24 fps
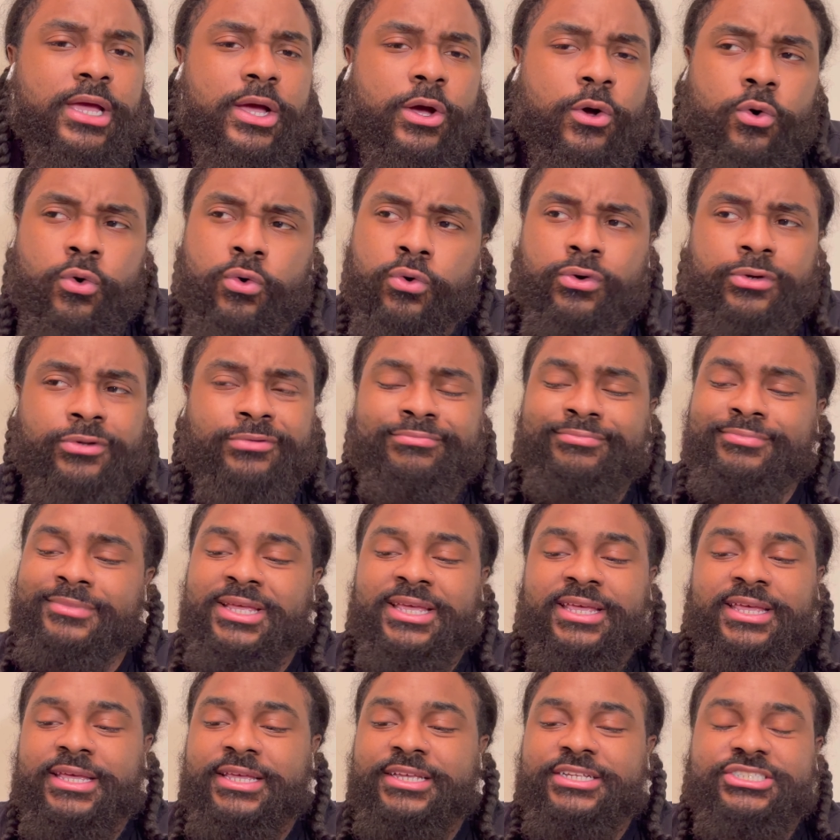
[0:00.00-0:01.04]
on
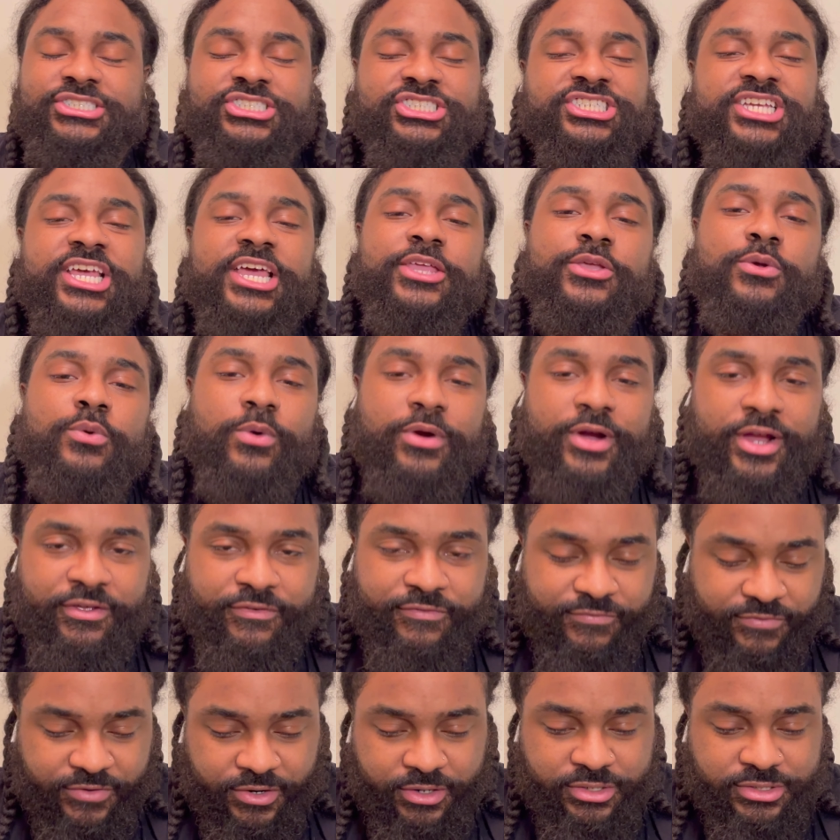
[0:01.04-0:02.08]
January
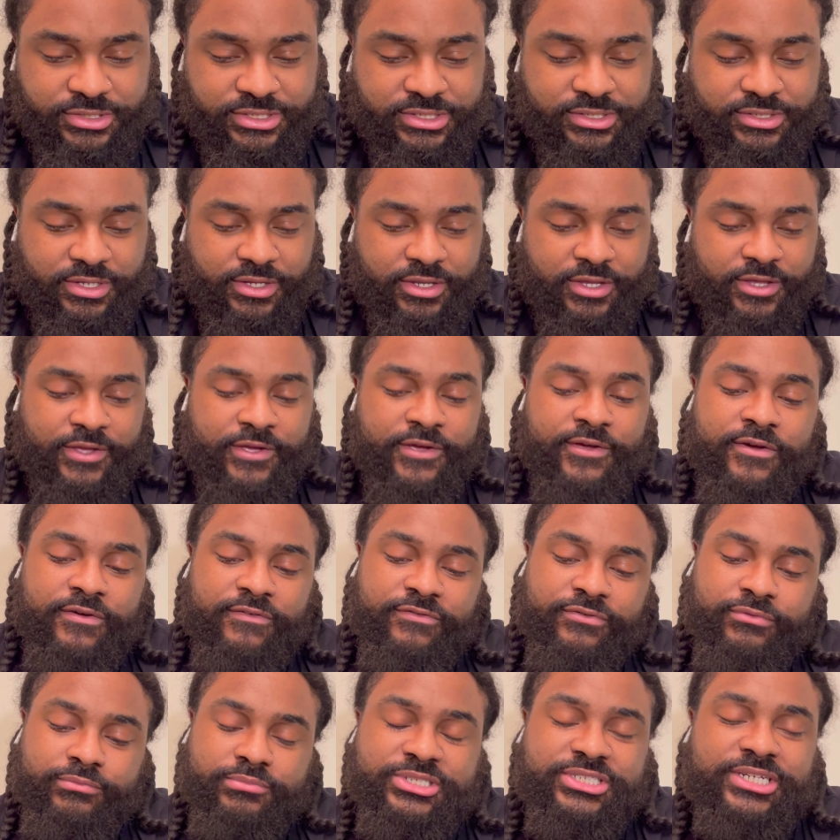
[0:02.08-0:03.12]
1st,
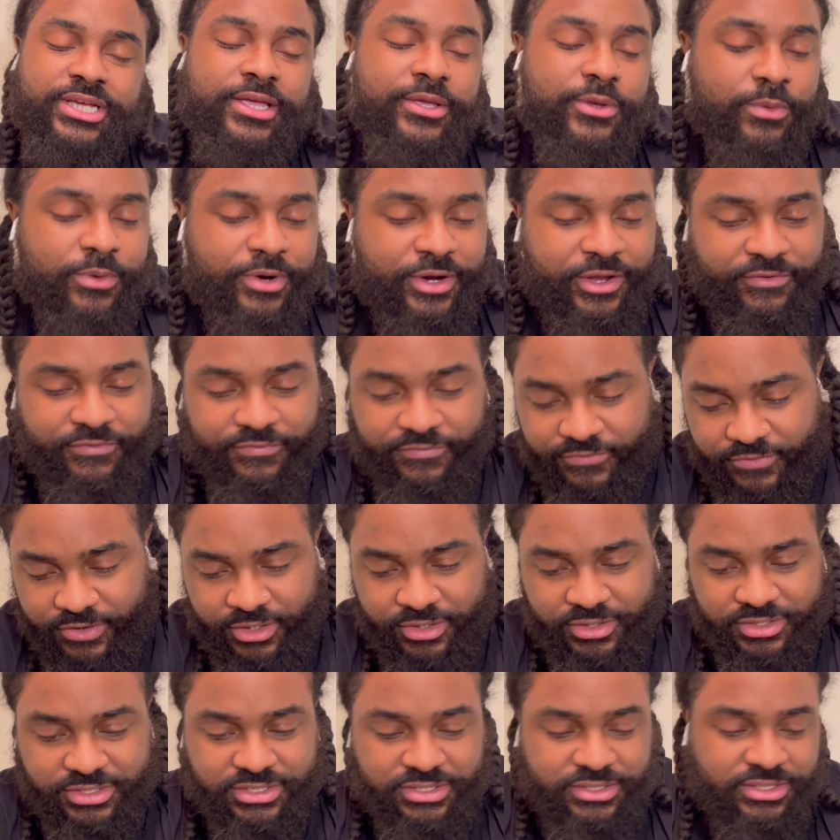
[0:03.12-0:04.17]
from January
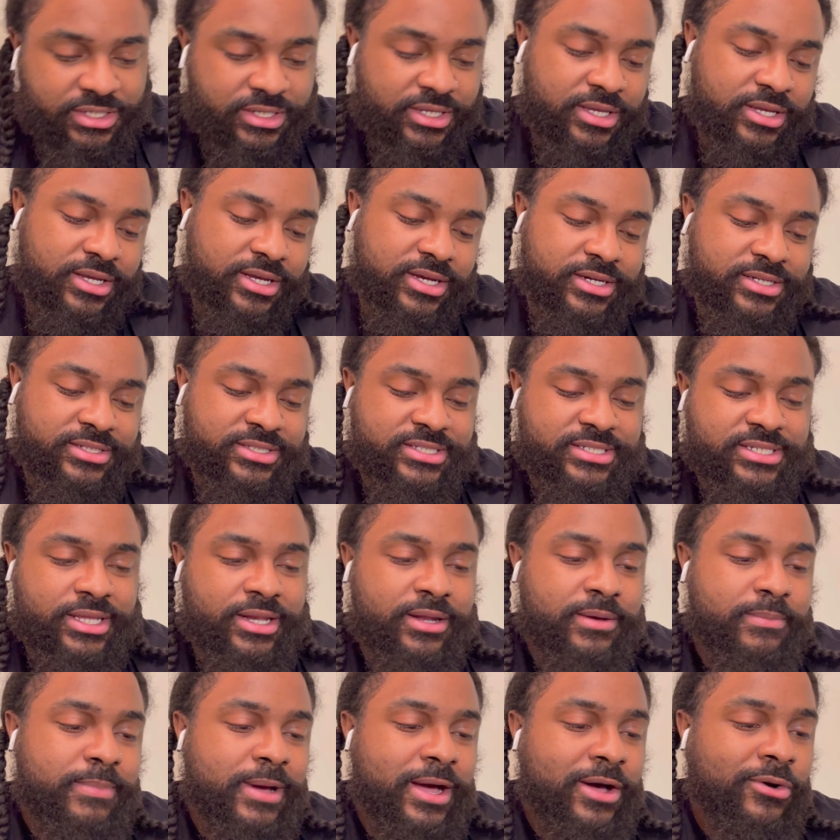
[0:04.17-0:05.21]
1st until
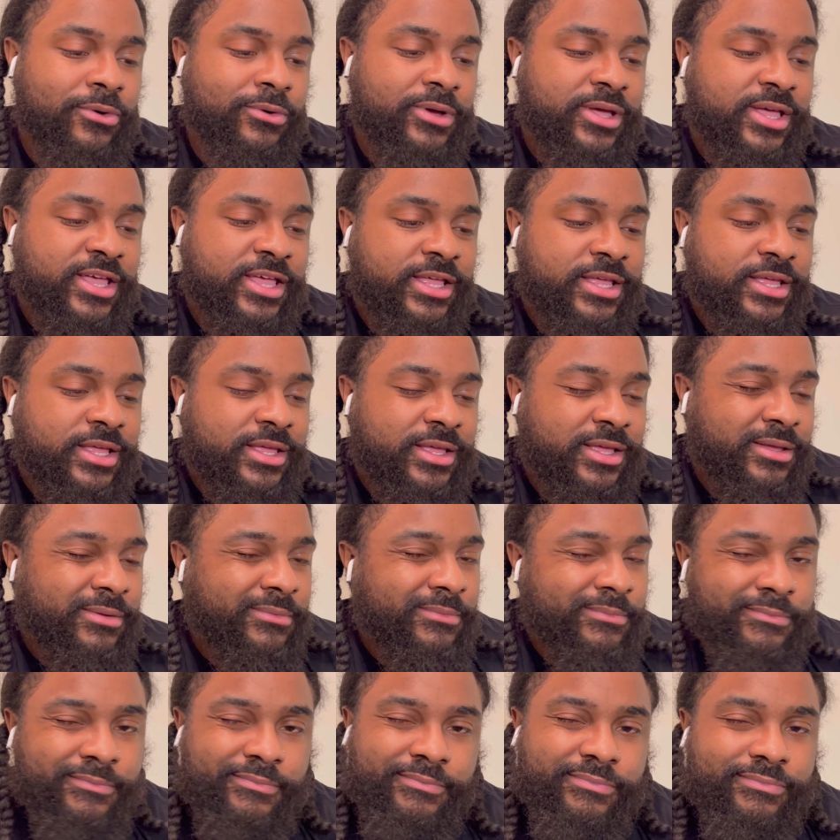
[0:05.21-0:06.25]
about
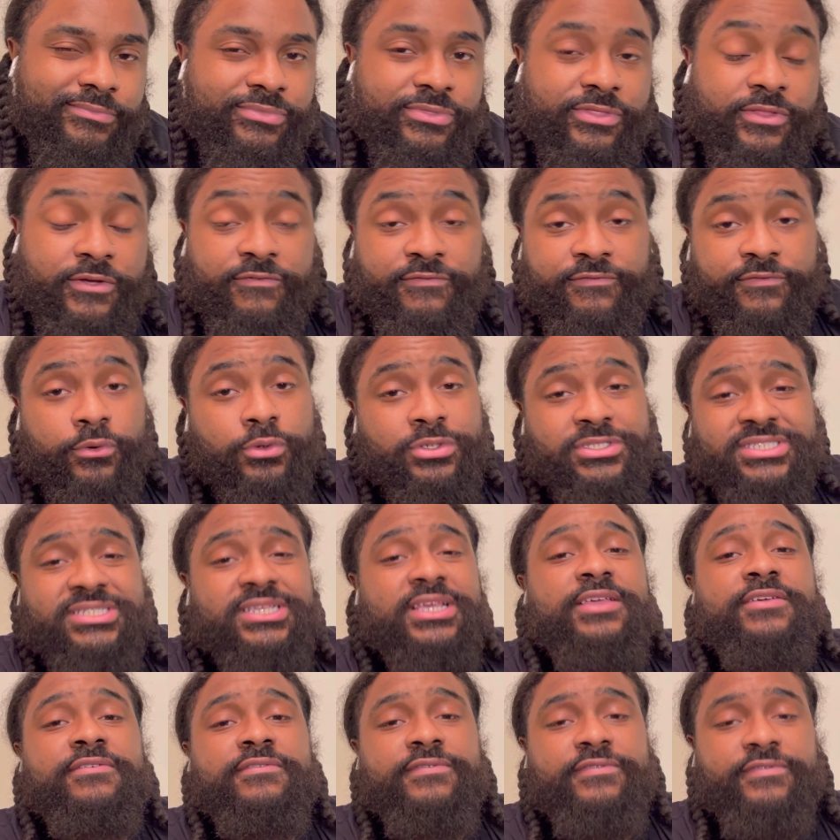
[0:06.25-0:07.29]
the
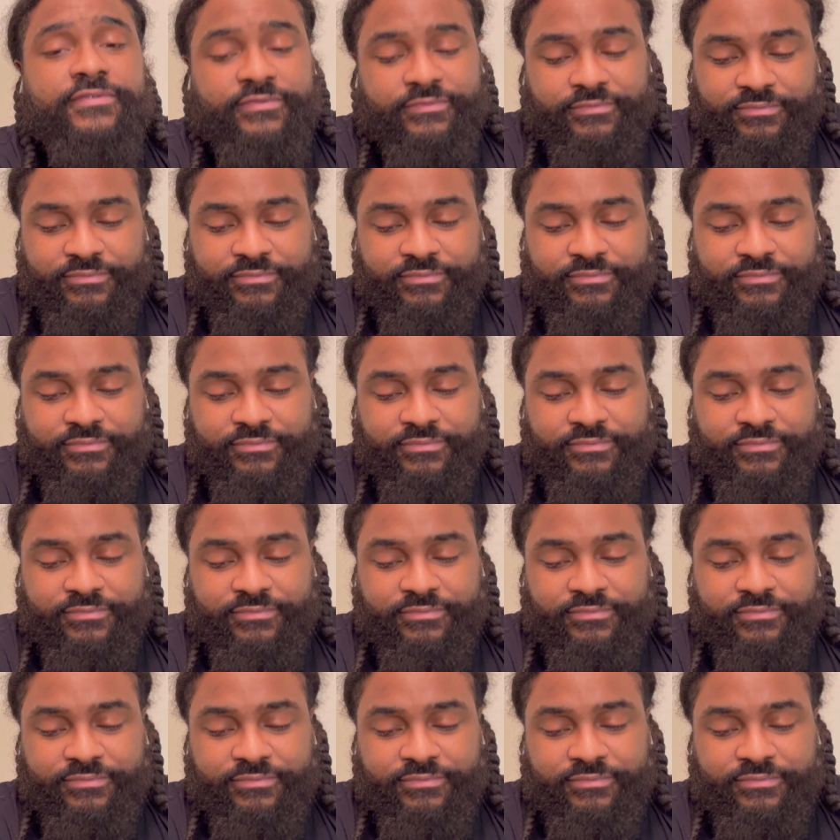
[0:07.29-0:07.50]
14th,